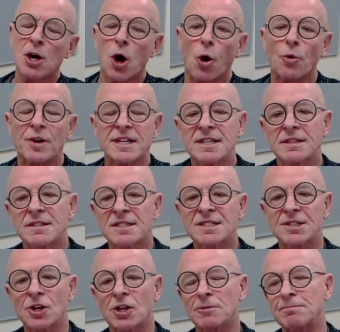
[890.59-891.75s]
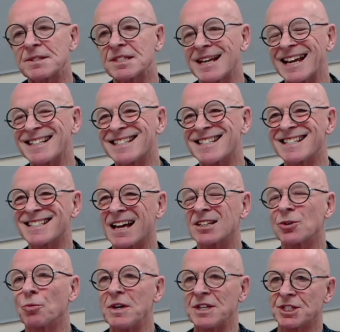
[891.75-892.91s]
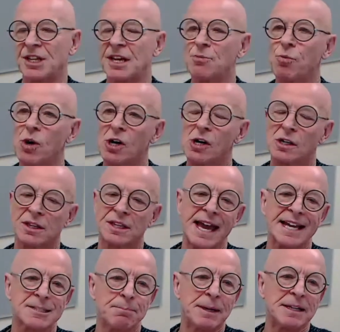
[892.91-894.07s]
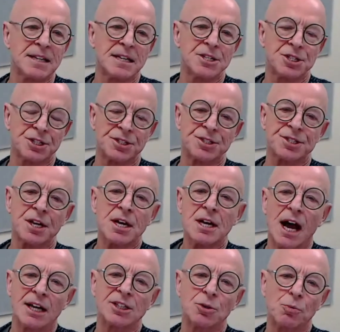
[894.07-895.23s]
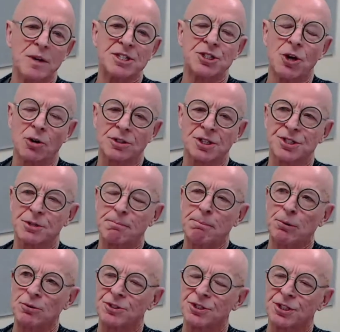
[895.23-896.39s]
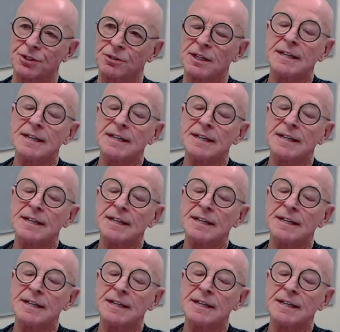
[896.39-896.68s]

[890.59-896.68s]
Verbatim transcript: Or is it the circumstances under which they work, the expectations under which doctors are put to?